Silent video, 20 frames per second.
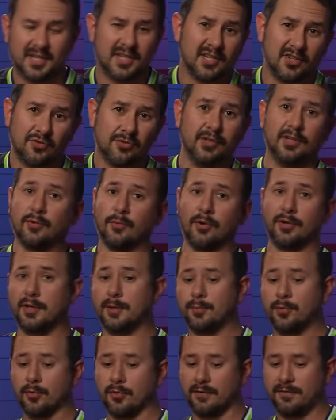Essentially, Neroli
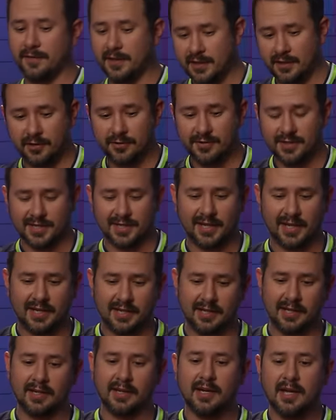Portofino is
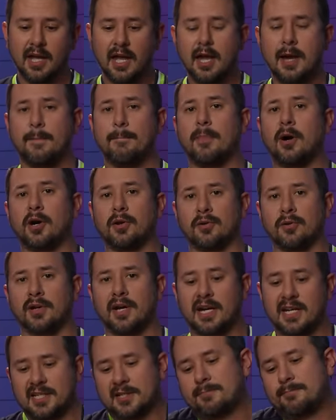like a
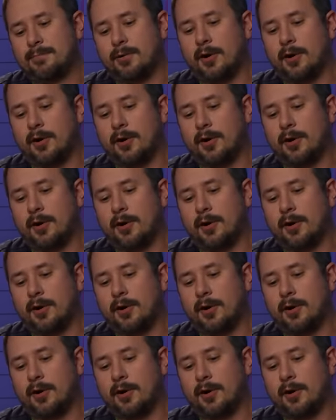modernized,